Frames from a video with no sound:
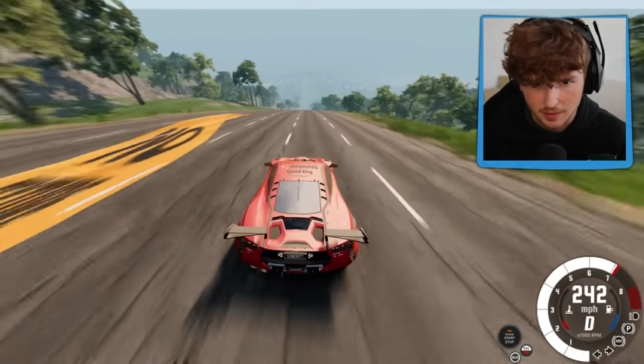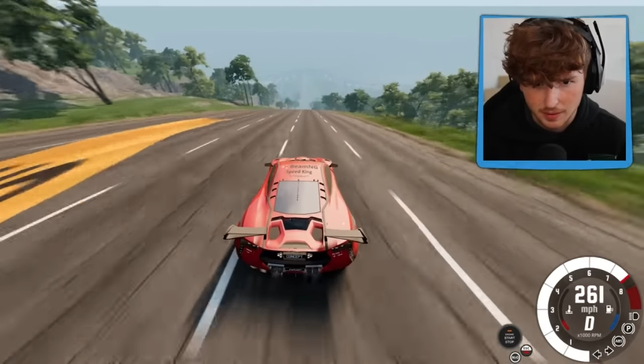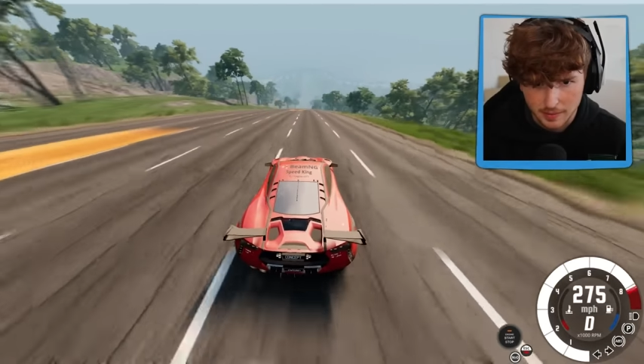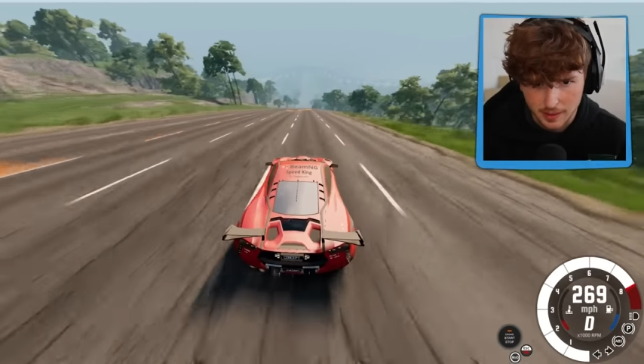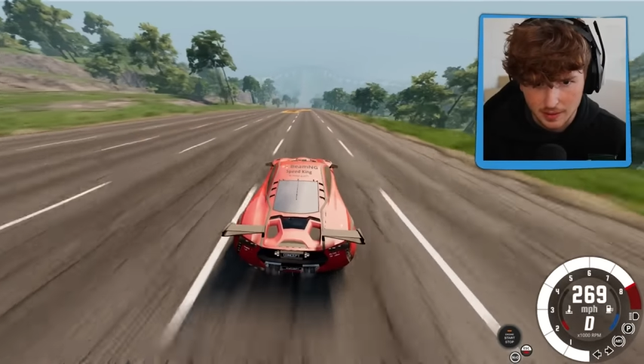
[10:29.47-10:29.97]

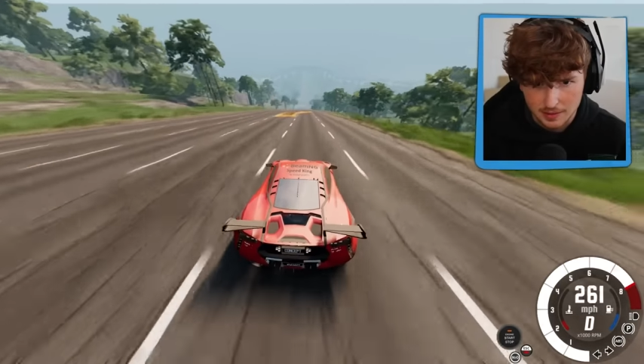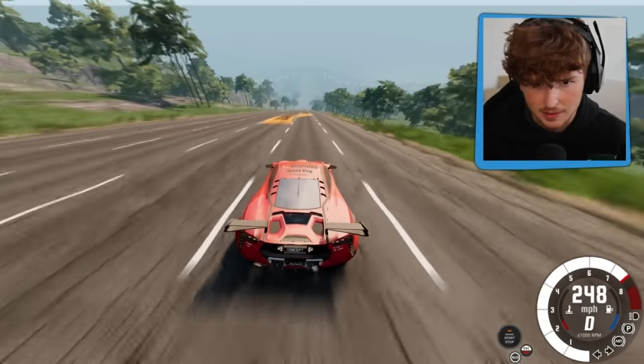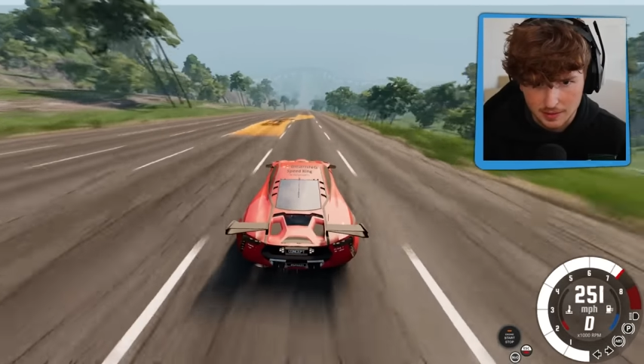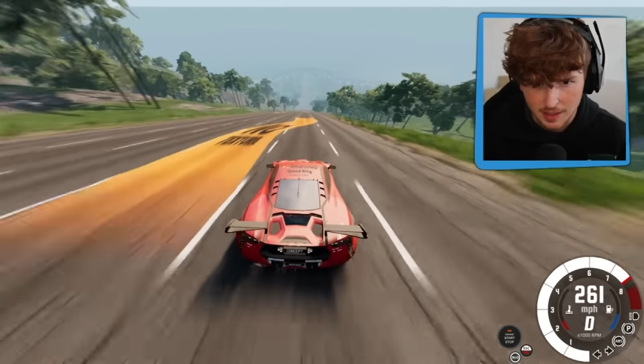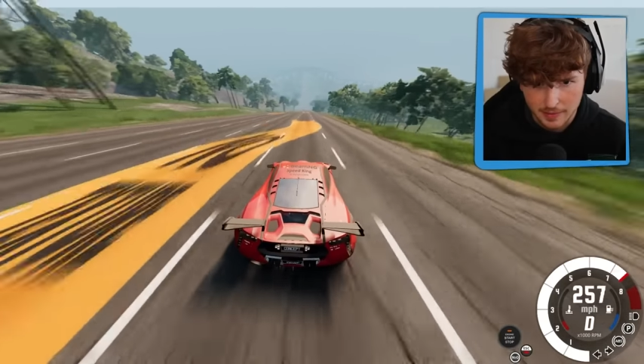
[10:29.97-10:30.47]
Come on,
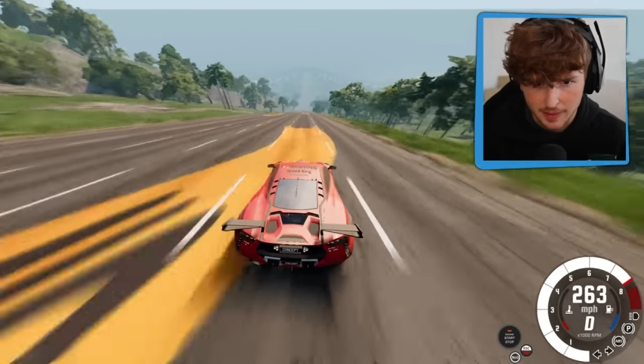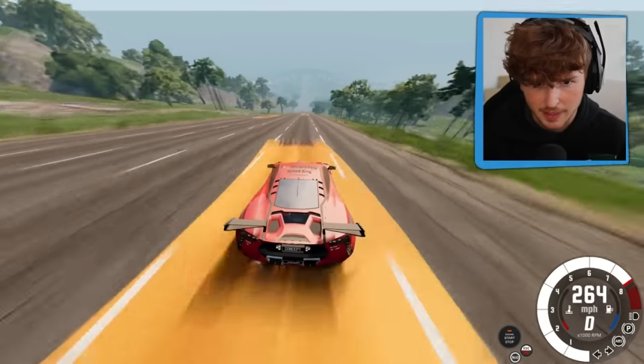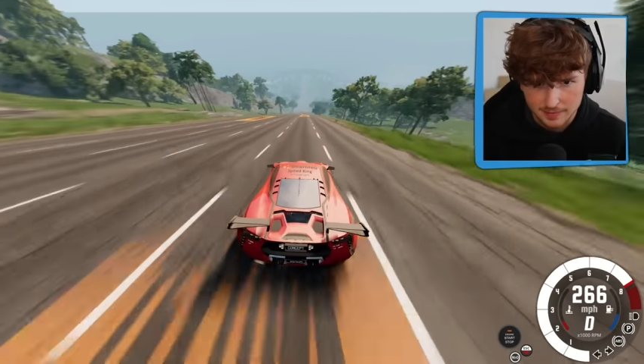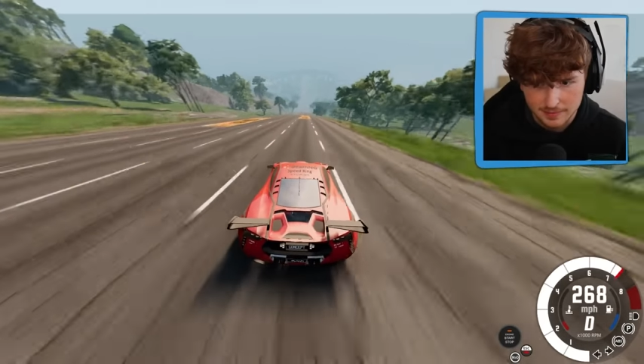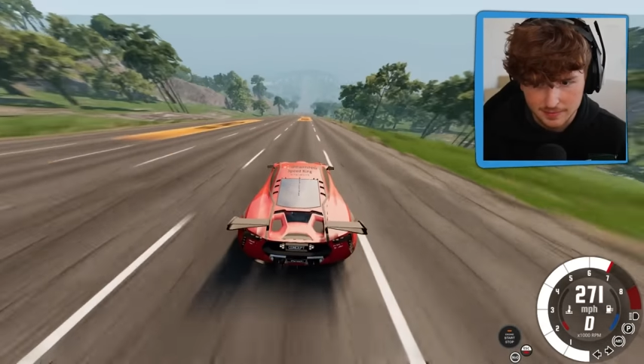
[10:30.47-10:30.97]
come
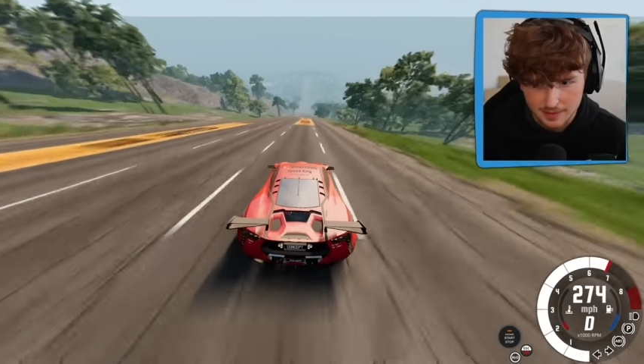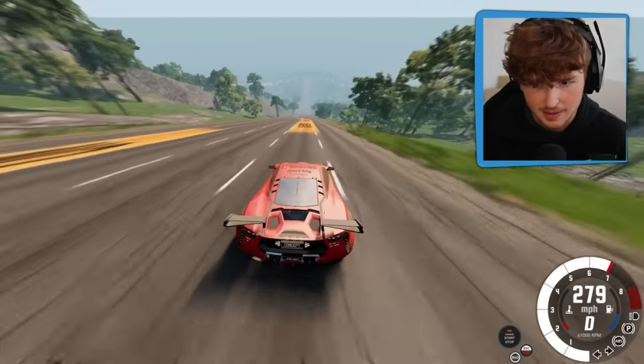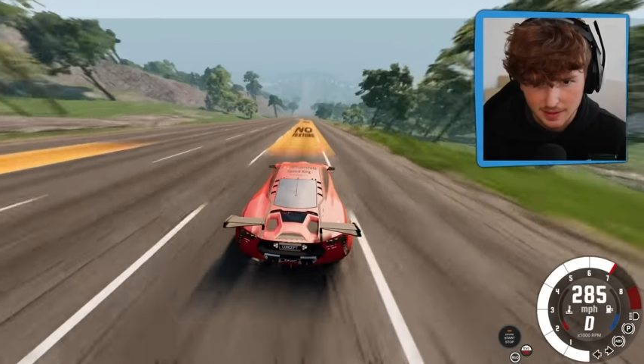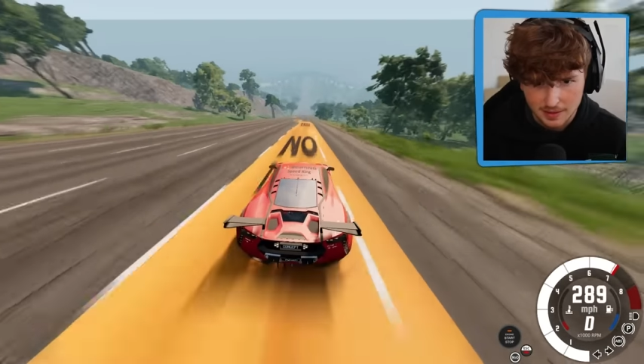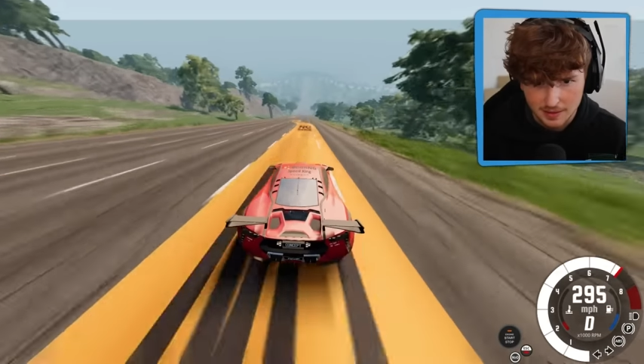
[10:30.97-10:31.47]
on.
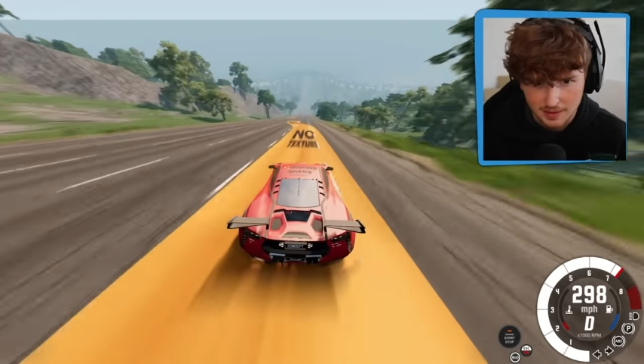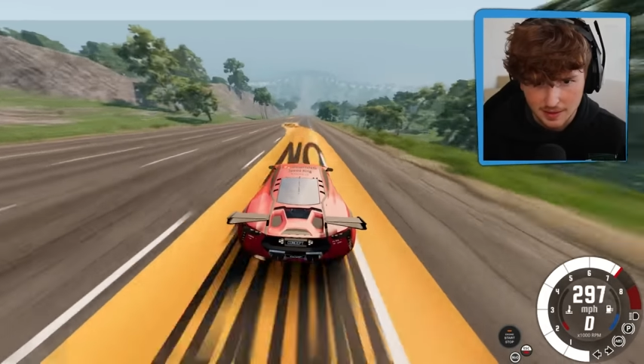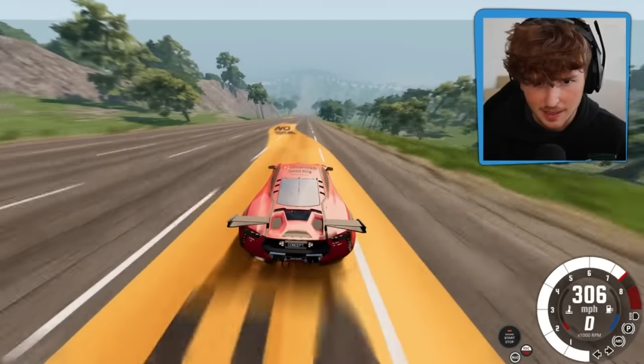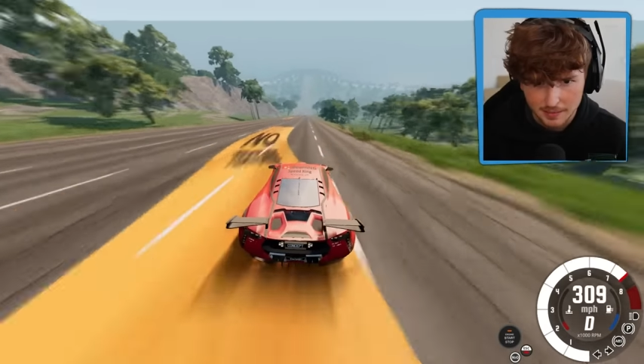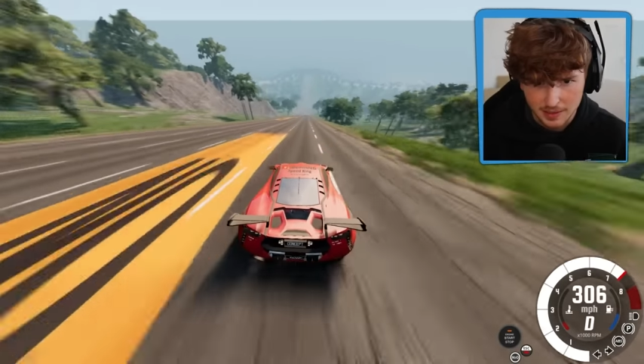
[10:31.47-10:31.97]

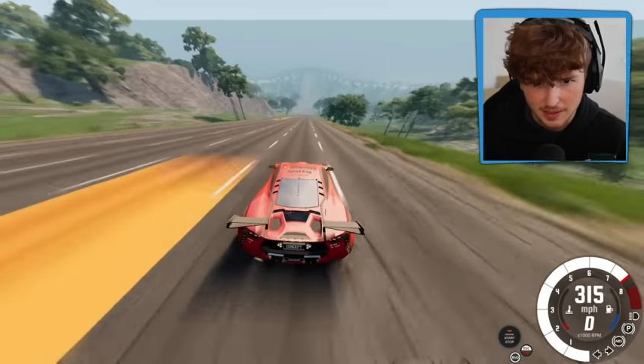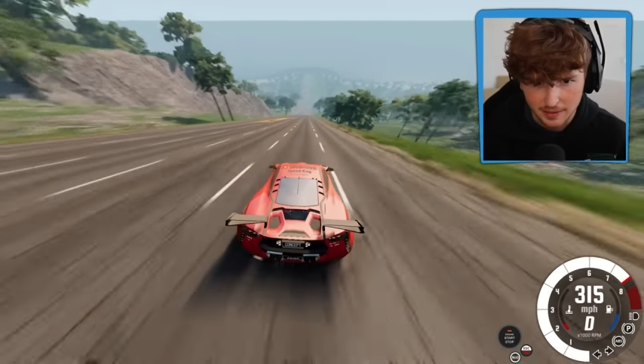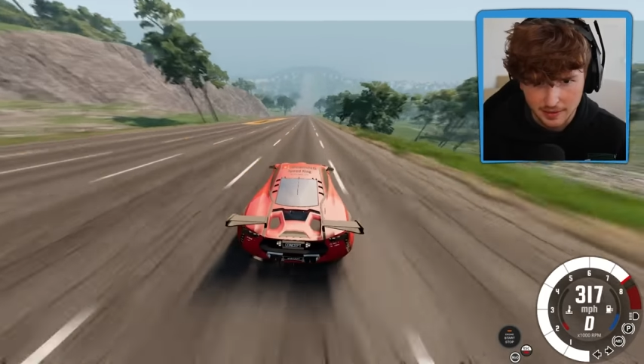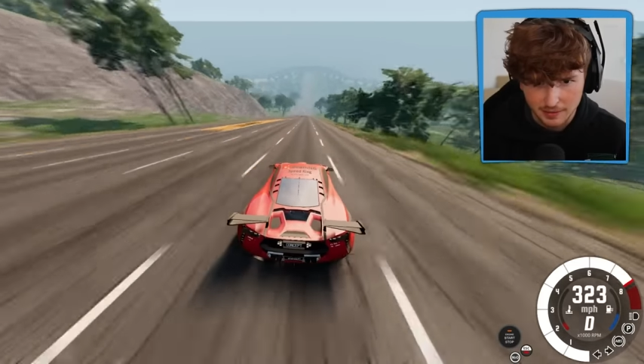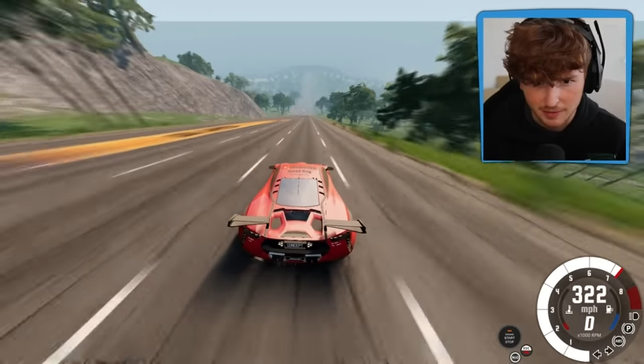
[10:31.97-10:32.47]
I'm
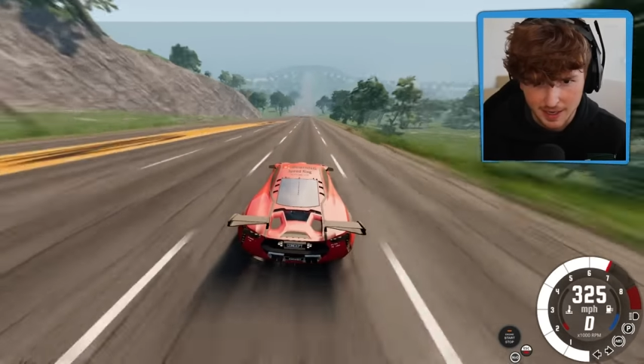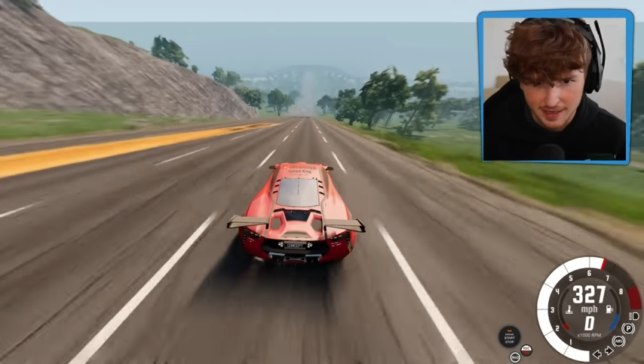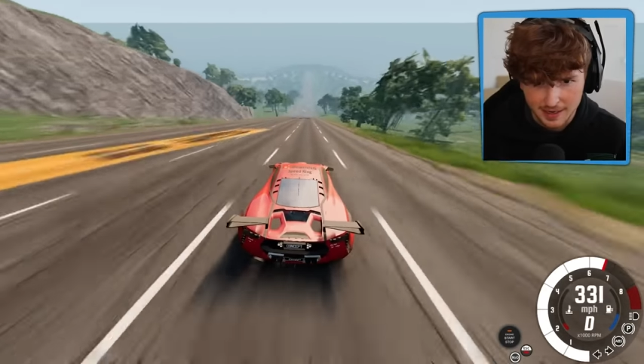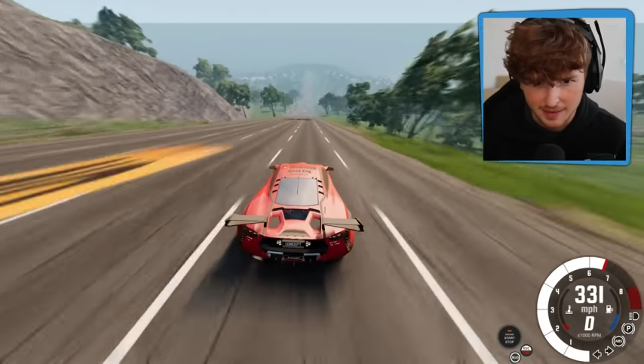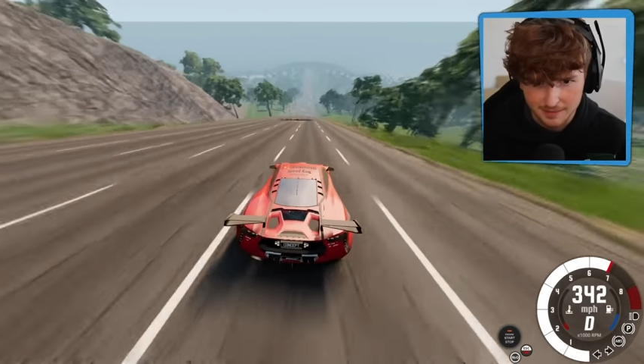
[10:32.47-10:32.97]
clearing it right
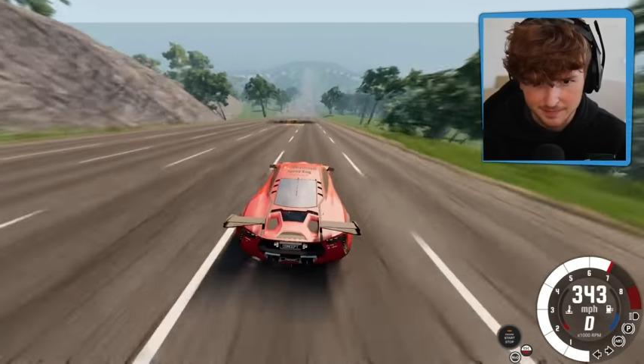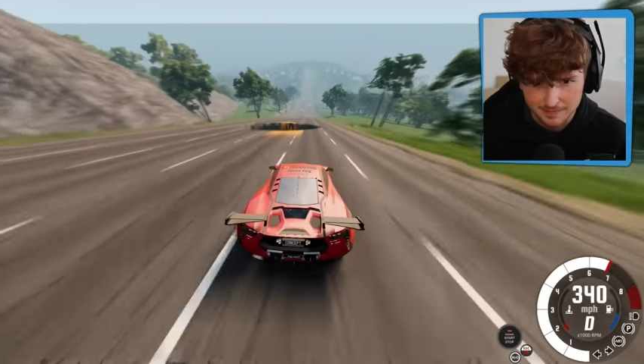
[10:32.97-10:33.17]
here.